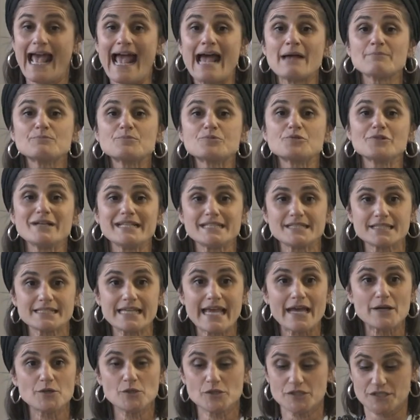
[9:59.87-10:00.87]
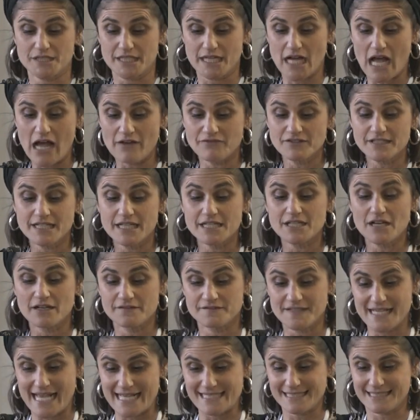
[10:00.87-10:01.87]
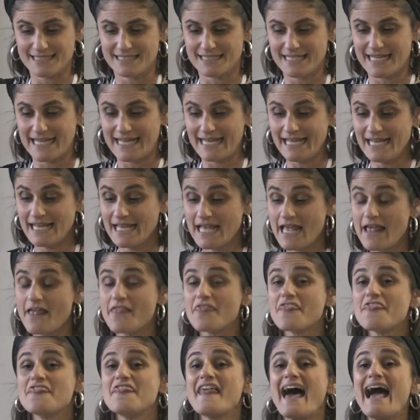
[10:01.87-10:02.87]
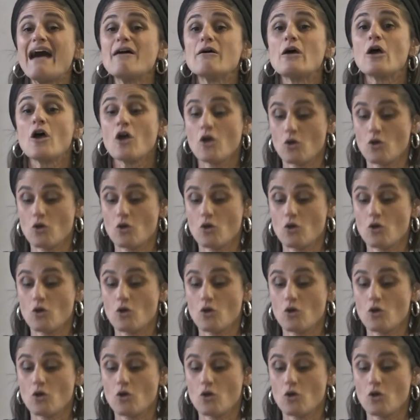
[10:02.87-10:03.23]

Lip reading: and Brit Ye'ud, a covenant of destiny, that